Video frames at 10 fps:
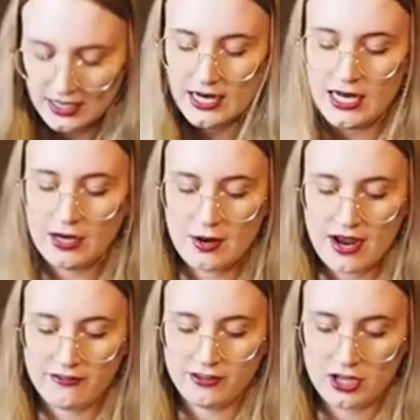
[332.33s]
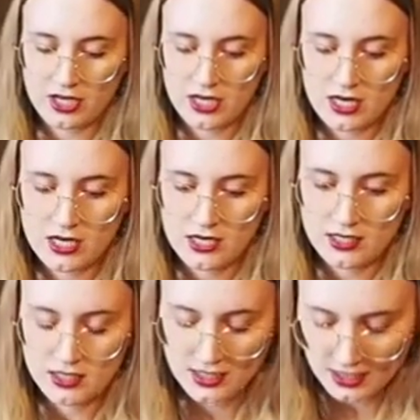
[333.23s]
However,
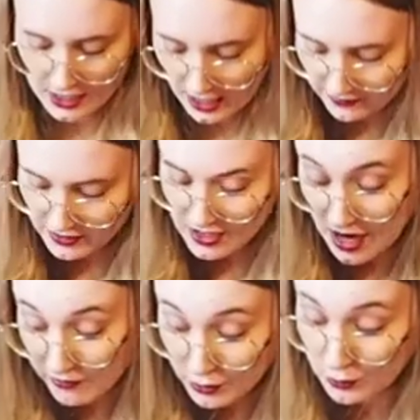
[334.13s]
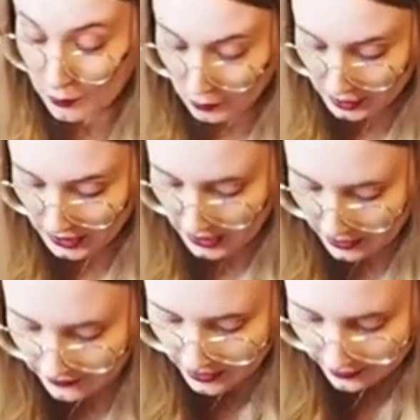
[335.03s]
I've never worn it.
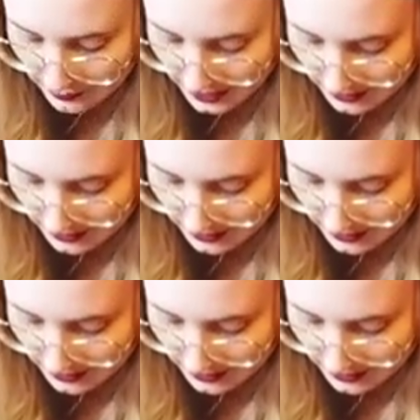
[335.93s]
I've never been